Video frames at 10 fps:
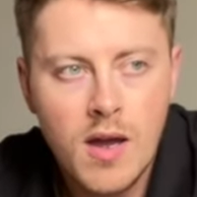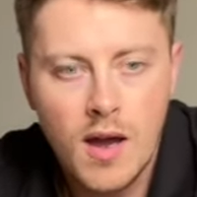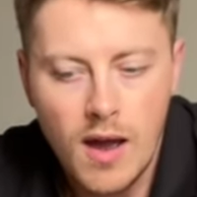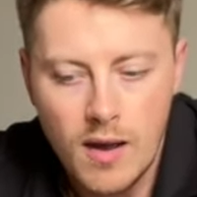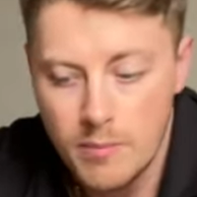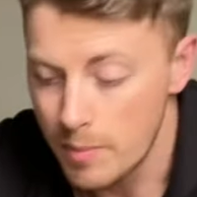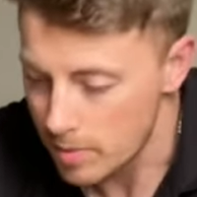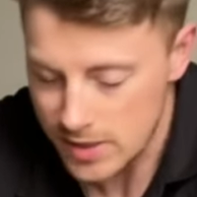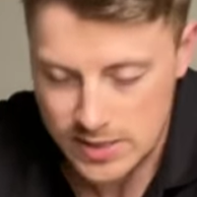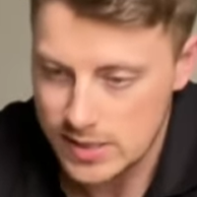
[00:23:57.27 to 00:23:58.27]
Um, but
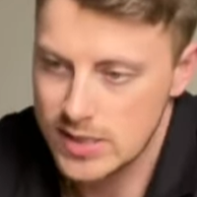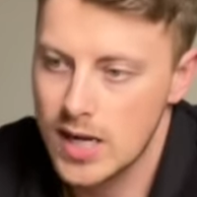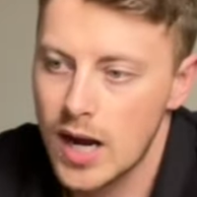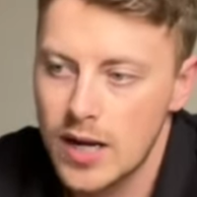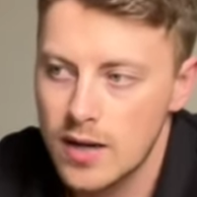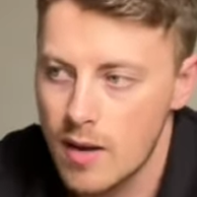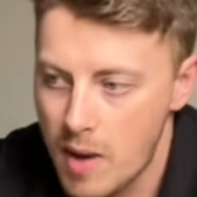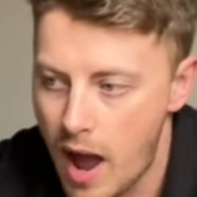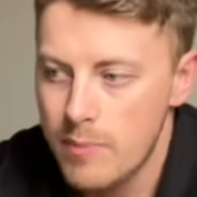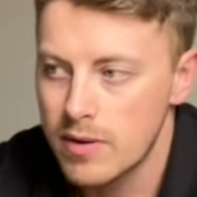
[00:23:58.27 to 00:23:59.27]
placings aside, I'm
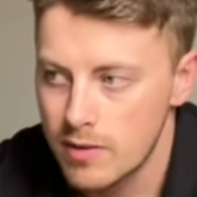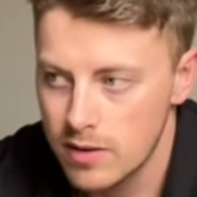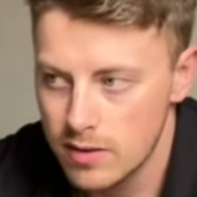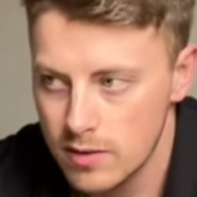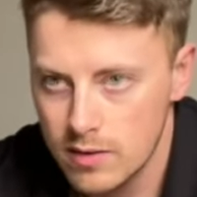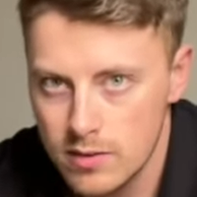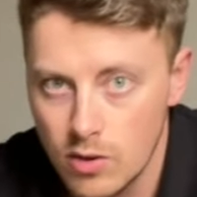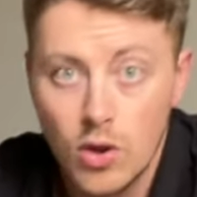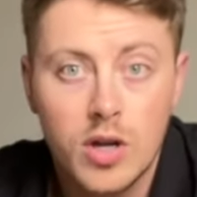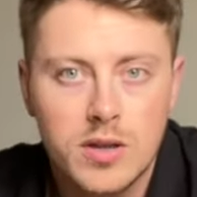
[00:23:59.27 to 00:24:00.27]
happy with the
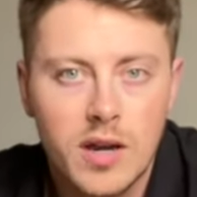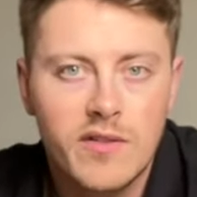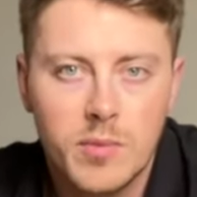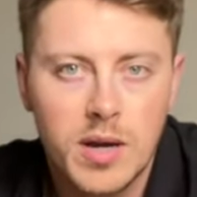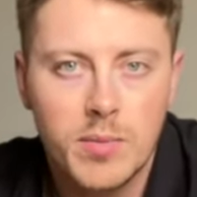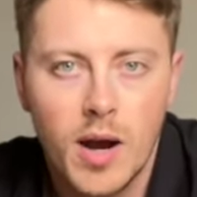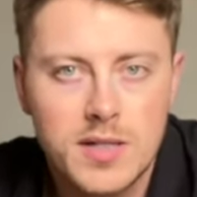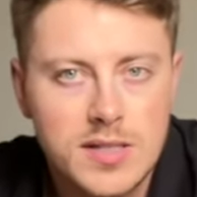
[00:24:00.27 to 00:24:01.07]
look that everybody brought to